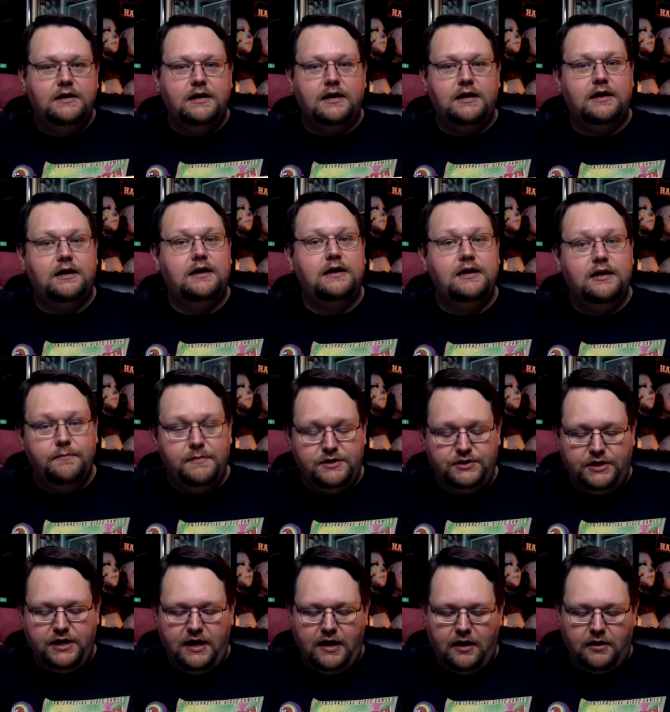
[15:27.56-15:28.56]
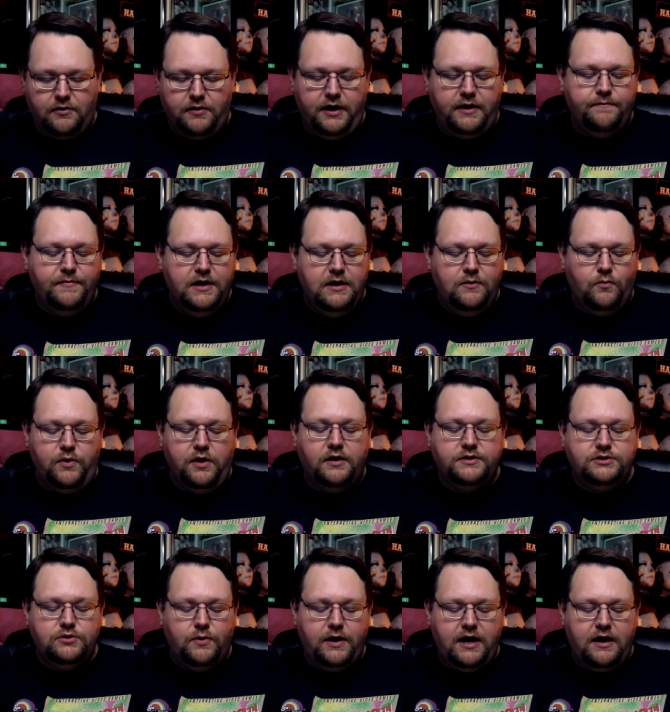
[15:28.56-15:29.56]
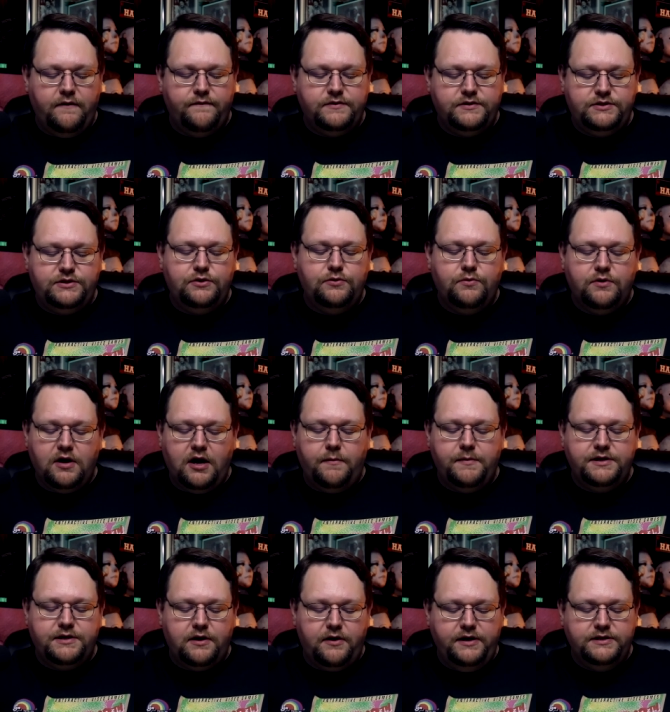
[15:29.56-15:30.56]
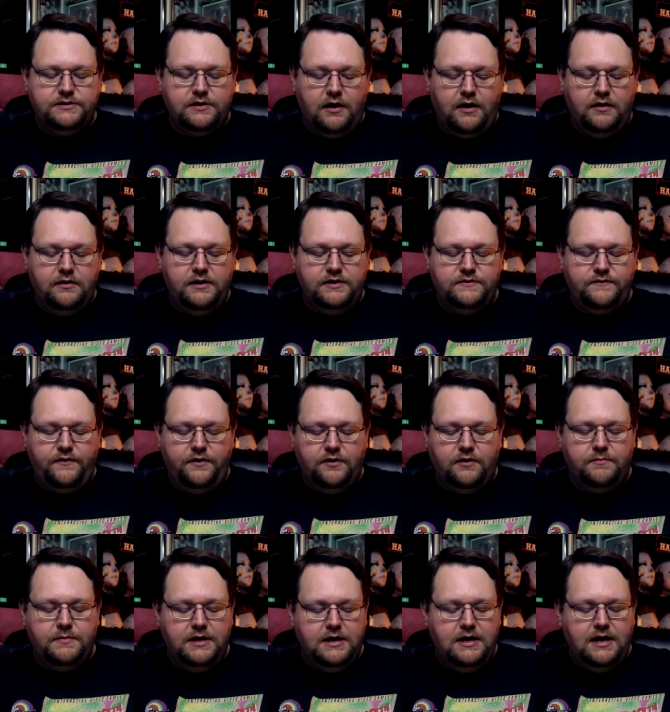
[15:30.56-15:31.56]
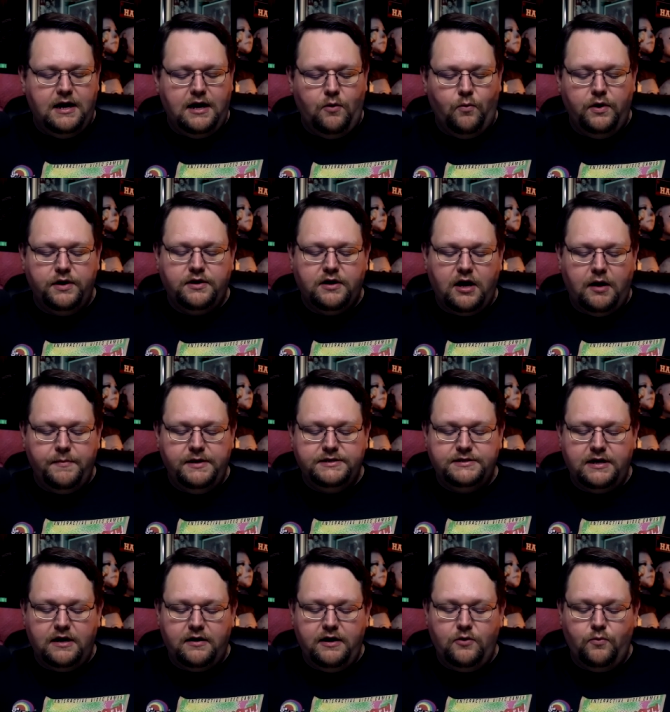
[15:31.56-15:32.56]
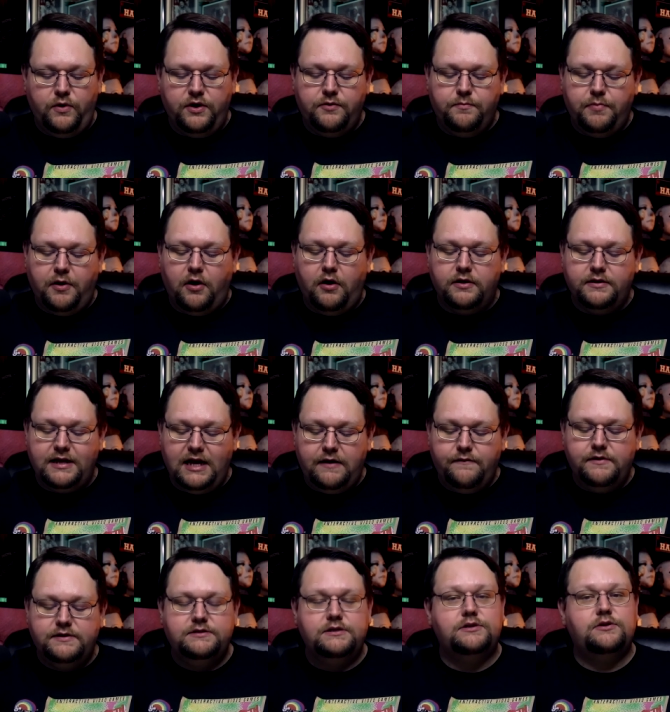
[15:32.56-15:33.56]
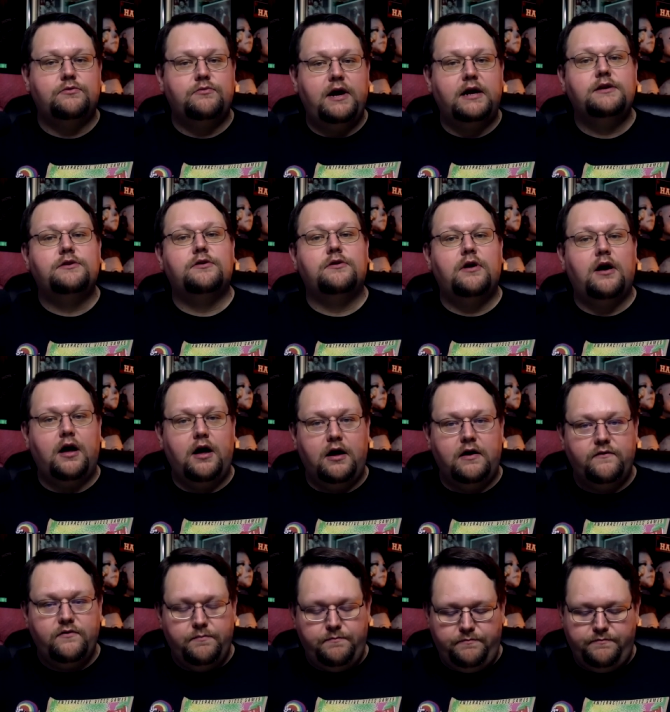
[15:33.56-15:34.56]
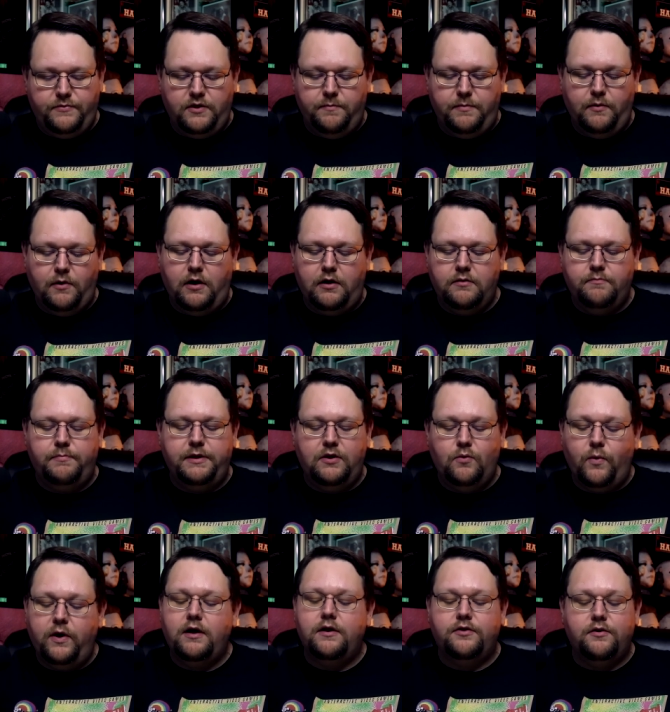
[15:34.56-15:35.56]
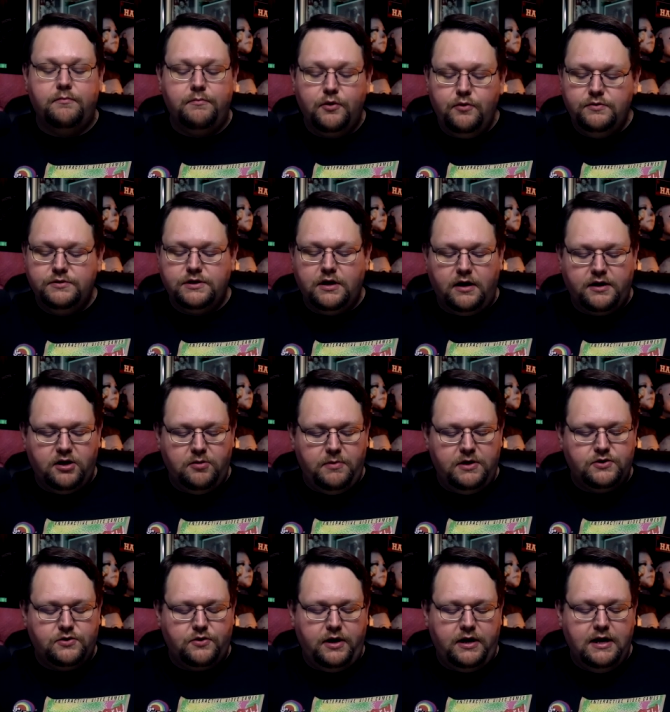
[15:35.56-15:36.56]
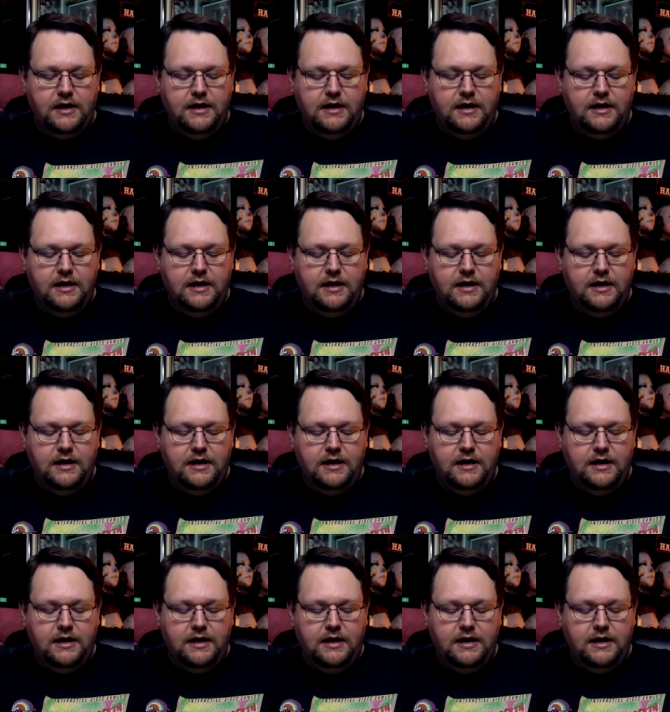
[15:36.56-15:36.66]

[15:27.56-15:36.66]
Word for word: uh, image gallery. We also have two commentaries on this film. Uh, one commentary with Paul Davis, the director of the Beware the Moon documentary,